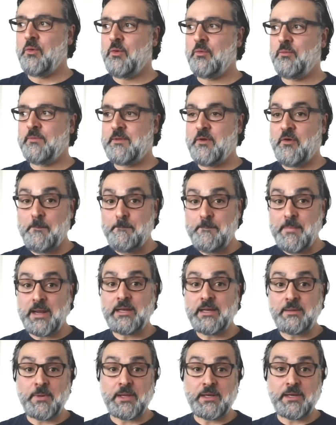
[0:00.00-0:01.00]
There are
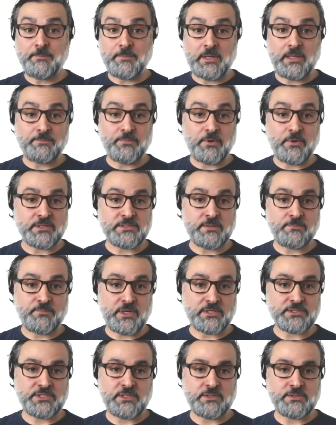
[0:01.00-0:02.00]
many
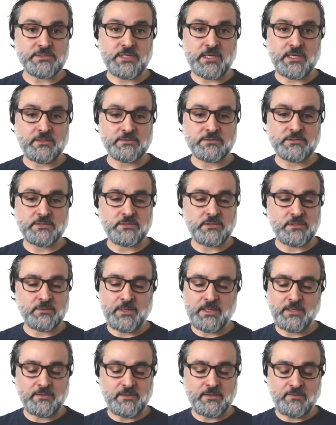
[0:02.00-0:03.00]
BreastQ scales. I
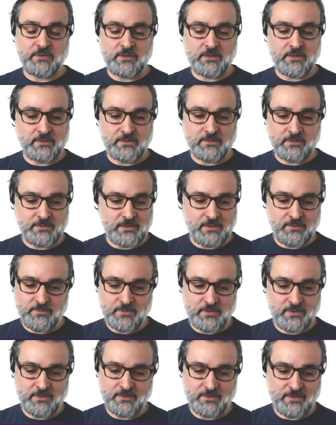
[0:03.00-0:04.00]
mean, there are,
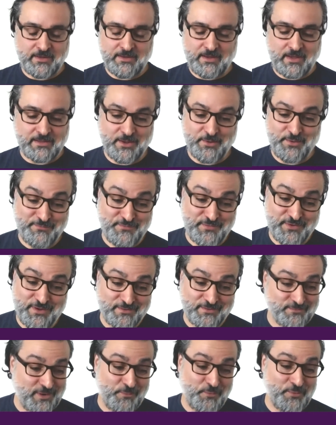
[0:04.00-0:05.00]
I
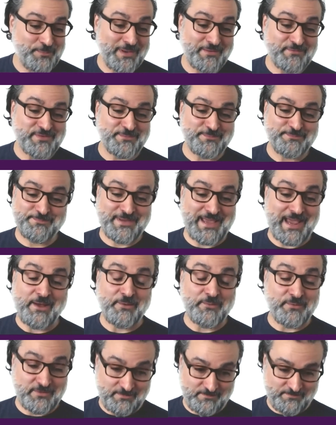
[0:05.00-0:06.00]
wouldn't be able to
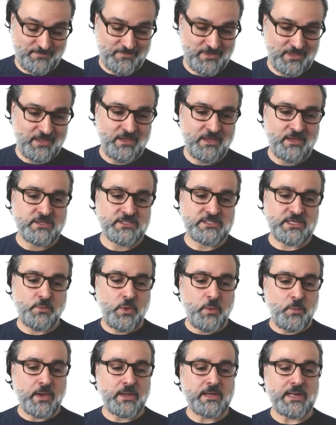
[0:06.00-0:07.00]
count them. So we
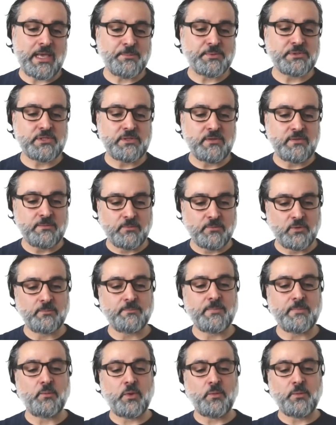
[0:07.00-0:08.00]
weren't able to do them all,
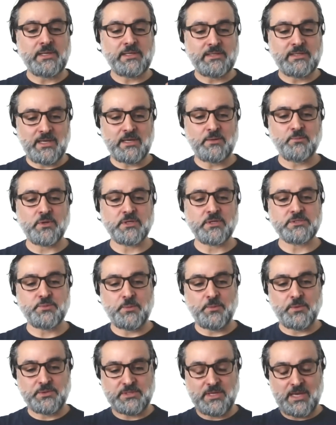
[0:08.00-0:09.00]
but what we did was we
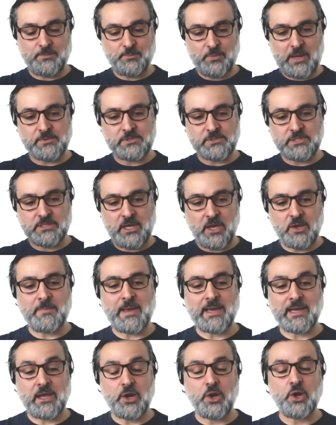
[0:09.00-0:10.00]
were able to go
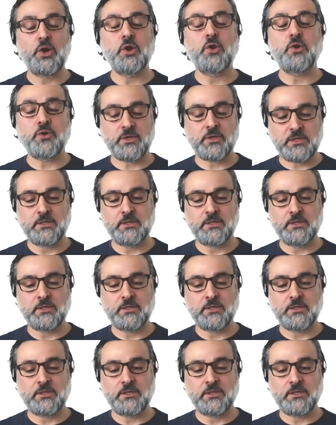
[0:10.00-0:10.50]
back and look